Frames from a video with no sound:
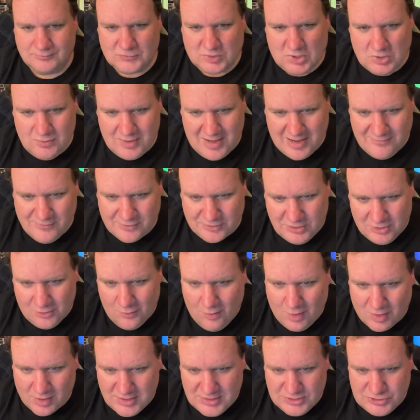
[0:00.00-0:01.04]
Oh, Heather, you
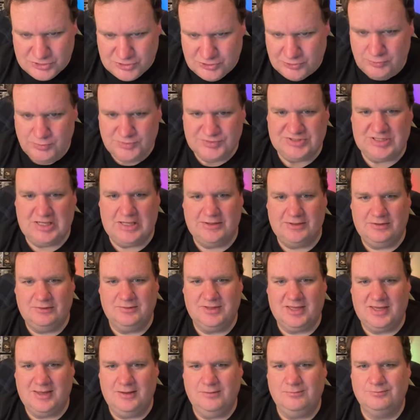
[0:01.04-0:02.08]
are in Tucson.
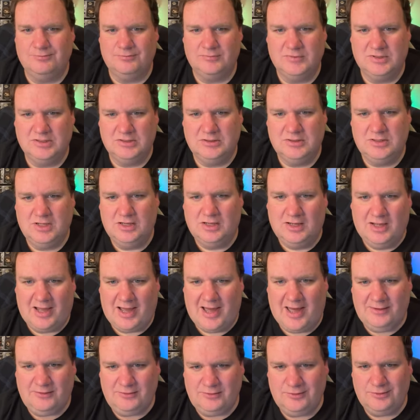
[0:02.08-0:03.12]
Okay.
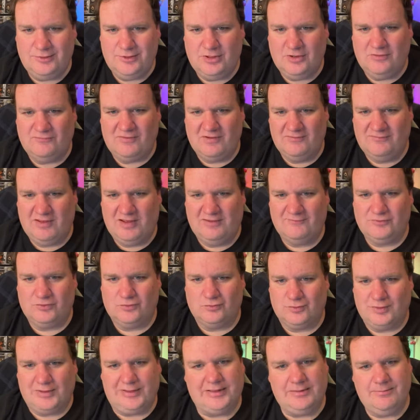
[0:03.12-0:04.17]
I don't know if I've ever
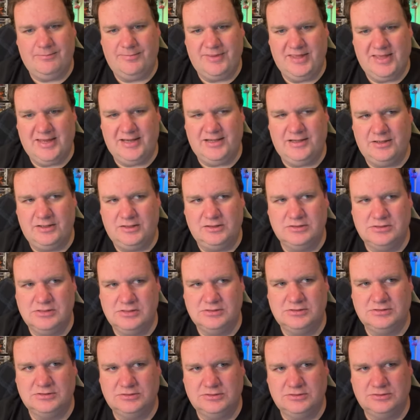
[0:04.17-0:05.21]
really been
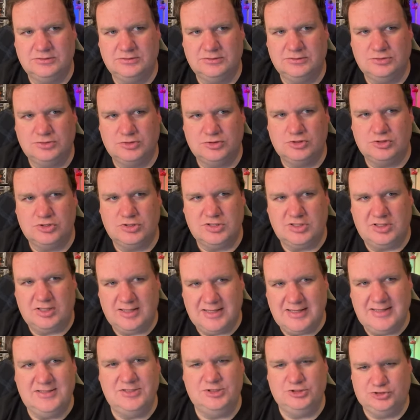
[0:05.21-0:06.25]

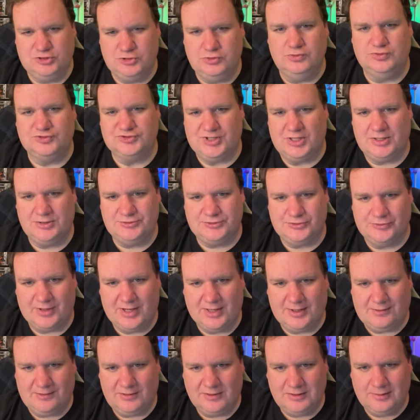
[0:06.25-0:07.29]
in Tucson
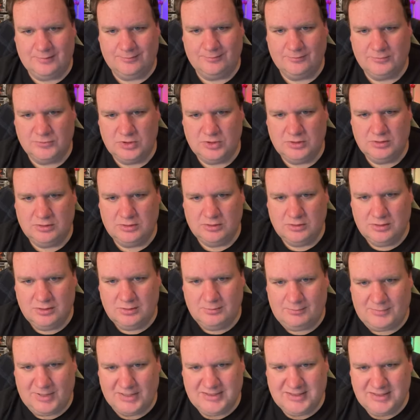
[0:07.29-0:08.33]
directly.
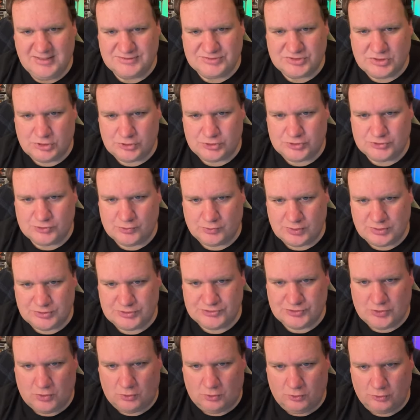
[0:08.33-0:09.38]
My kids call
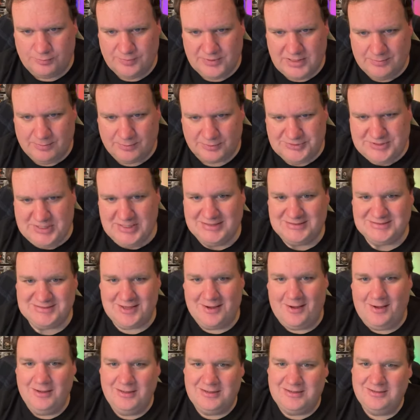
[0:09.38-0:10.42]
shorts old people
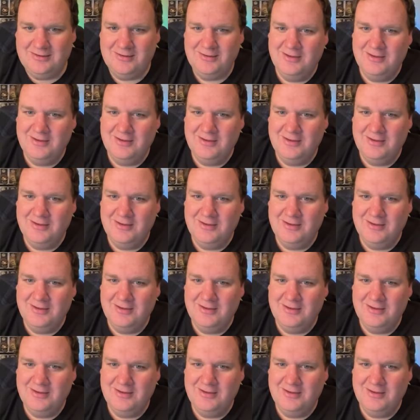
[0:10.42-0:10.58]
TikTok.